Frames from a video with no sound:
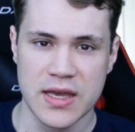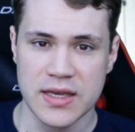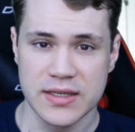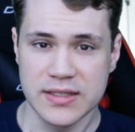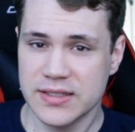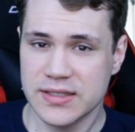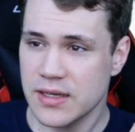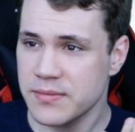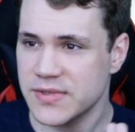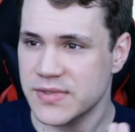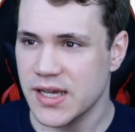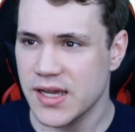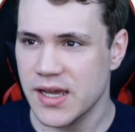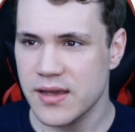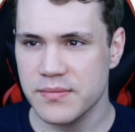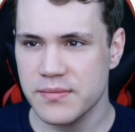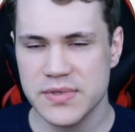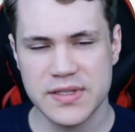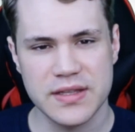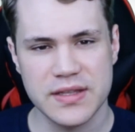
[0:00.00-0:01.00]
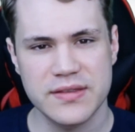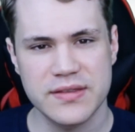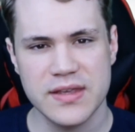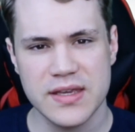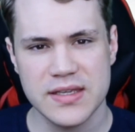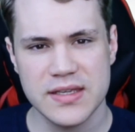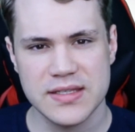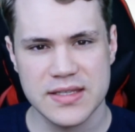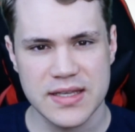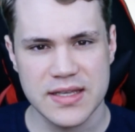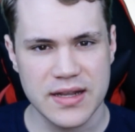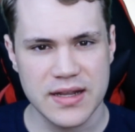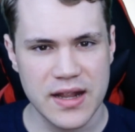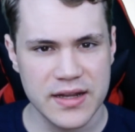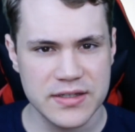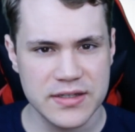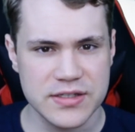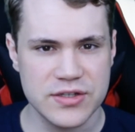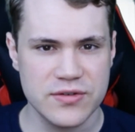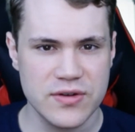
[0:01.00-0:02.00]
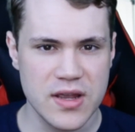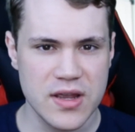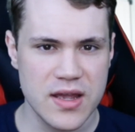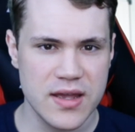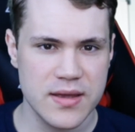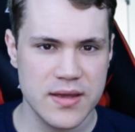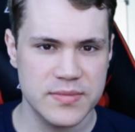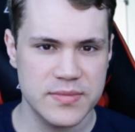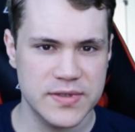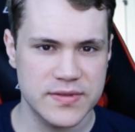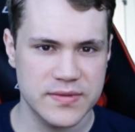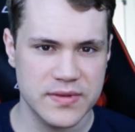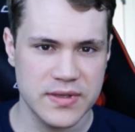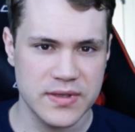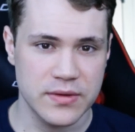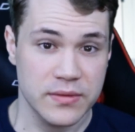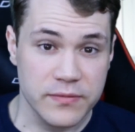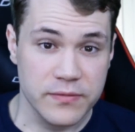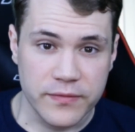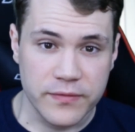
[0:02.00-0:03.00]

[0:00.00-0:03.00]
Sometimes the things that I described it,